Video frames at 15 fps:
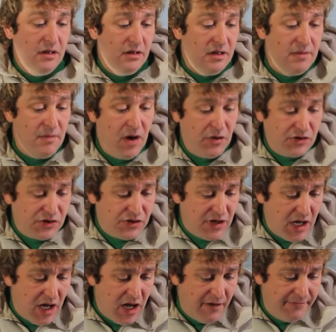
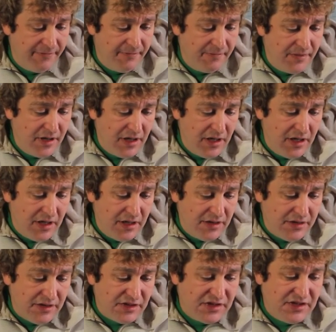Emotion of
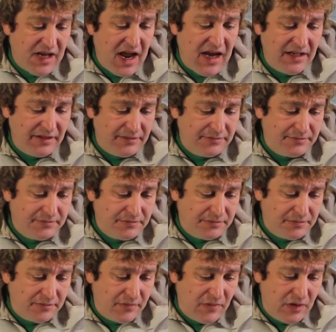disdain,
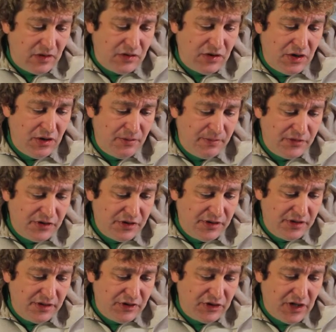doomed,
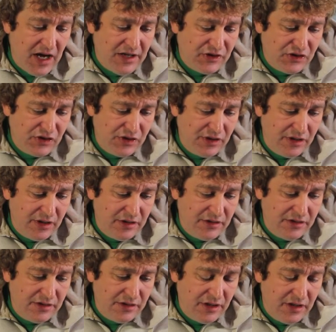touch,
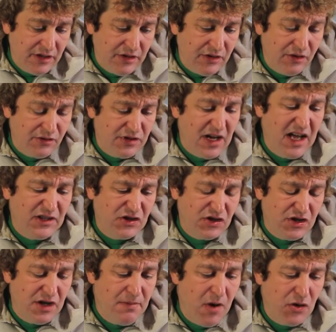
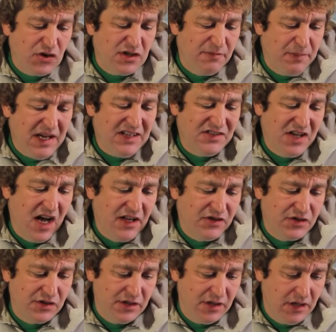the emotion of being
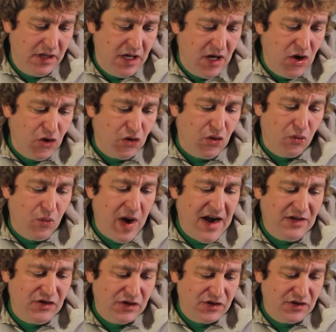touched.
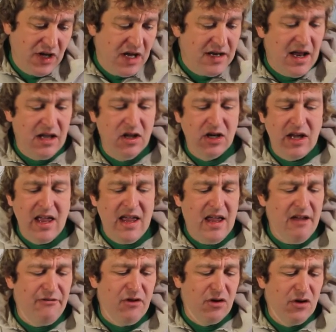Courageous. Now look,
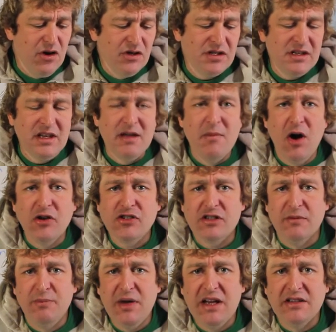if you're using the emotion
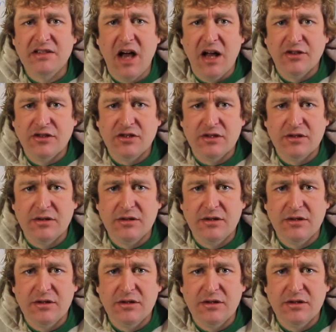of being touched,